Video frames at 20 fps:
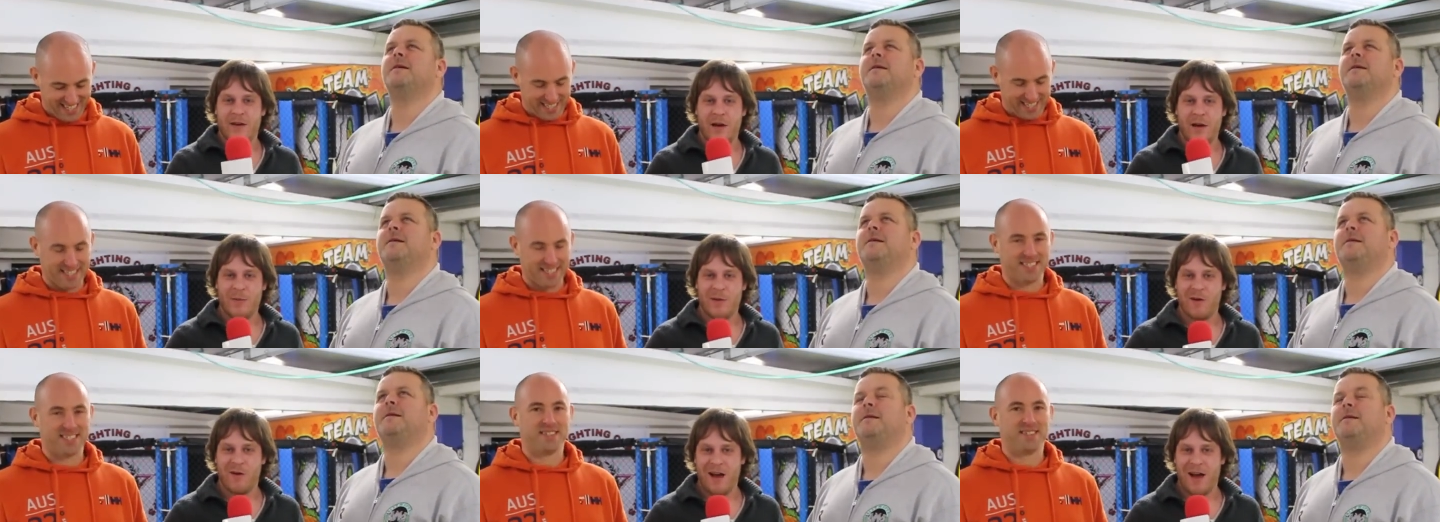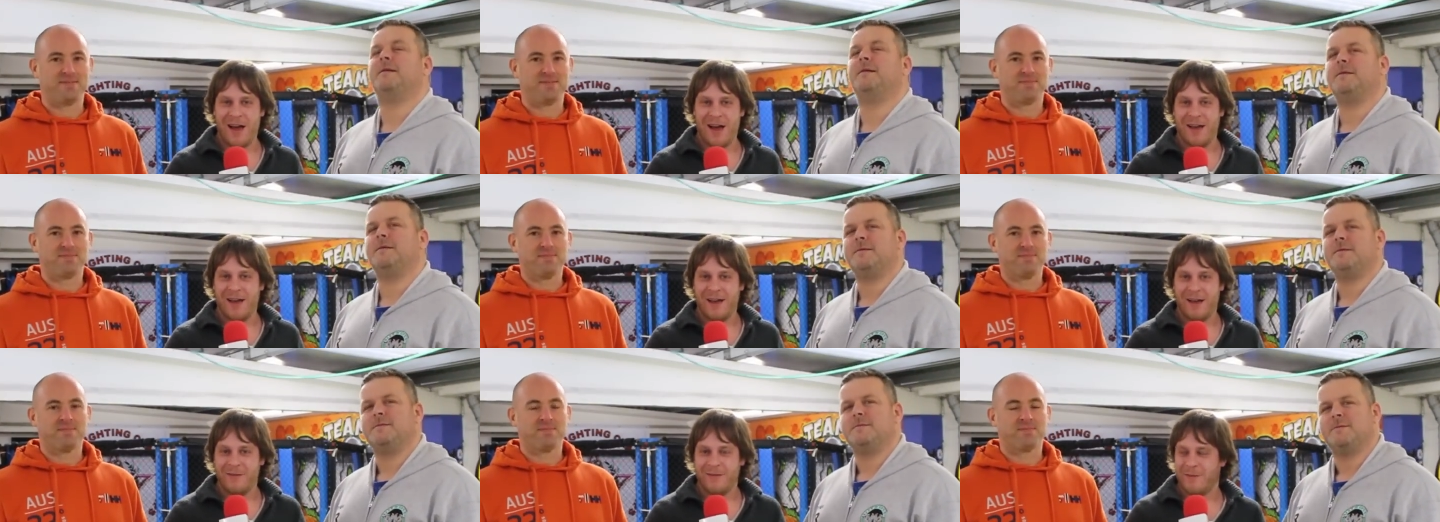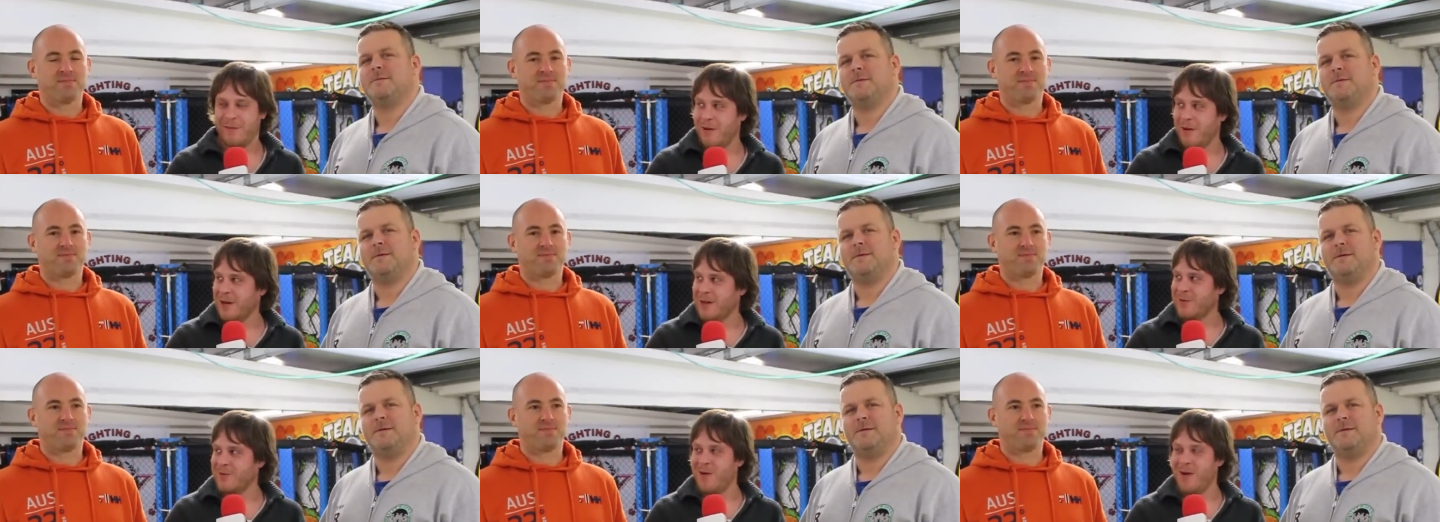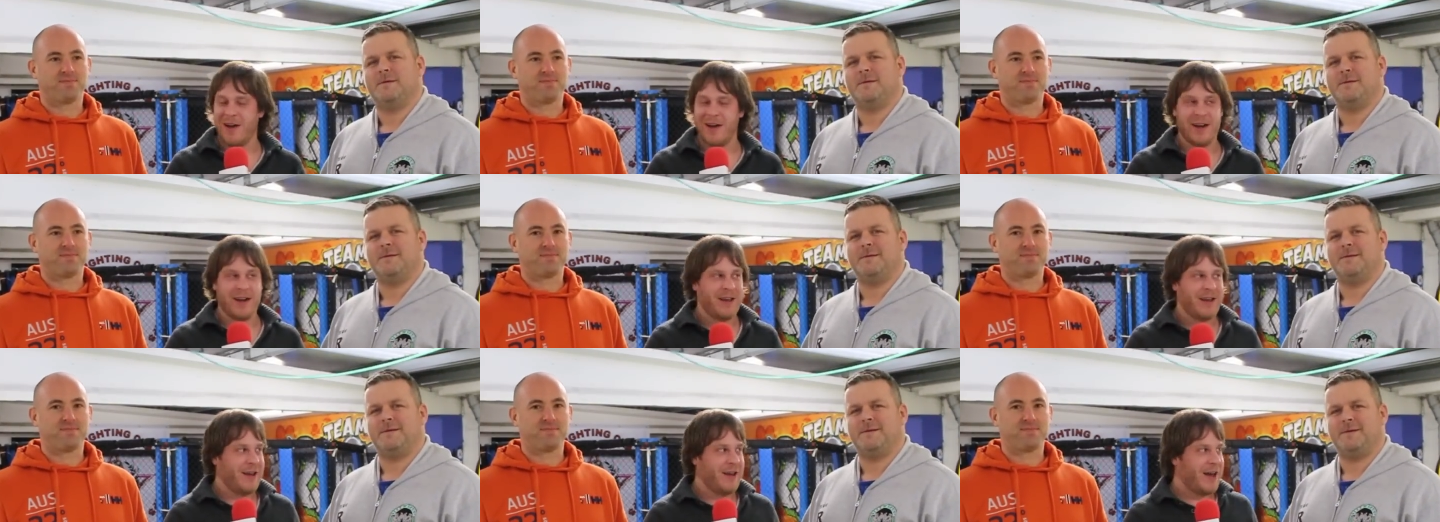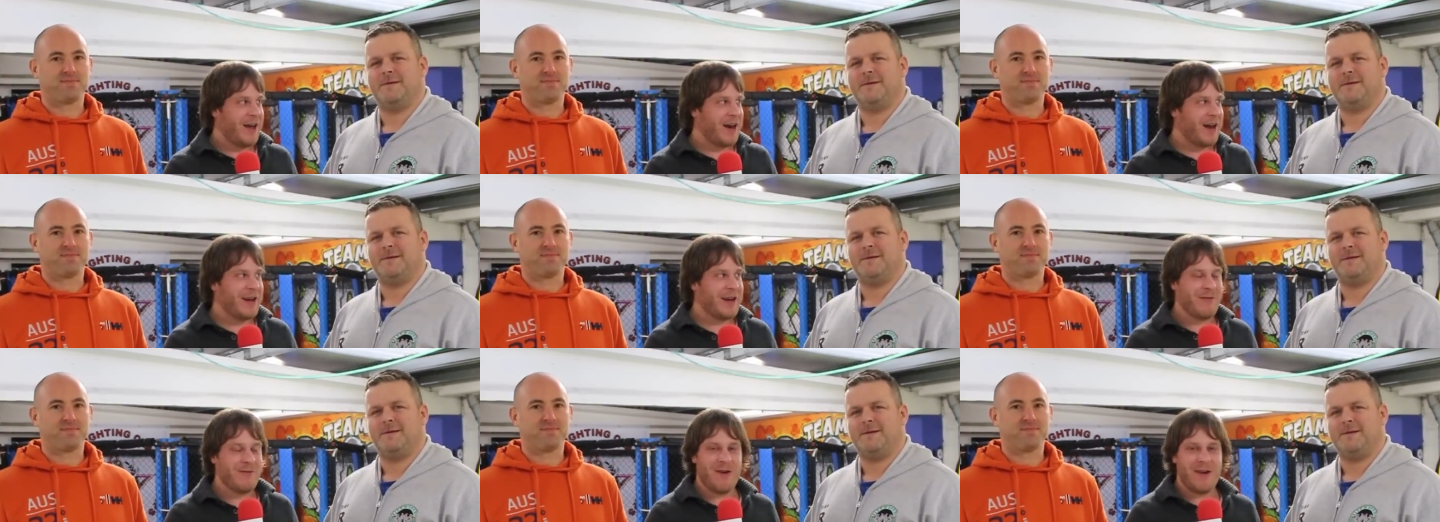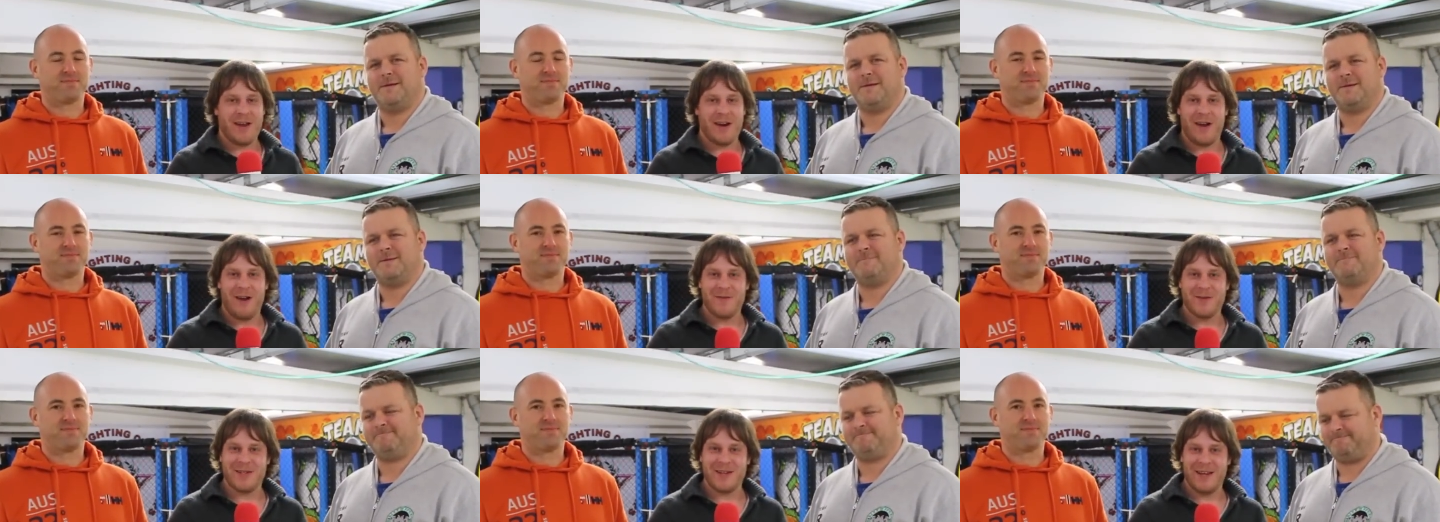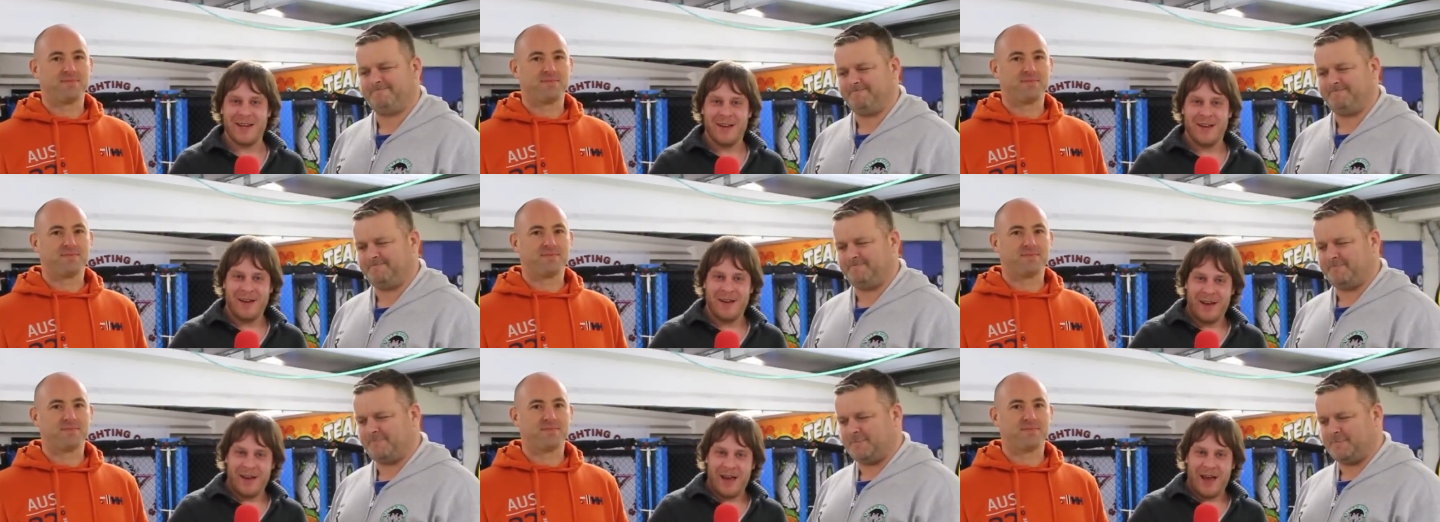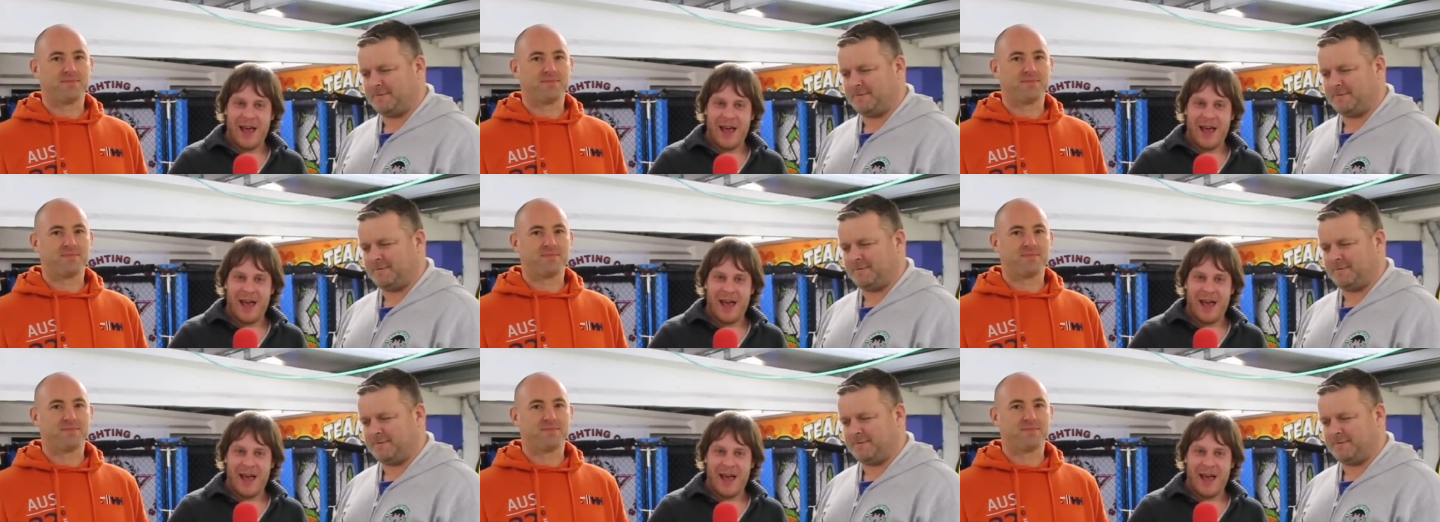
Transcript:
Speaker 1: Niall McGrath, Fergus Ryan, and Andy Ryan, obviously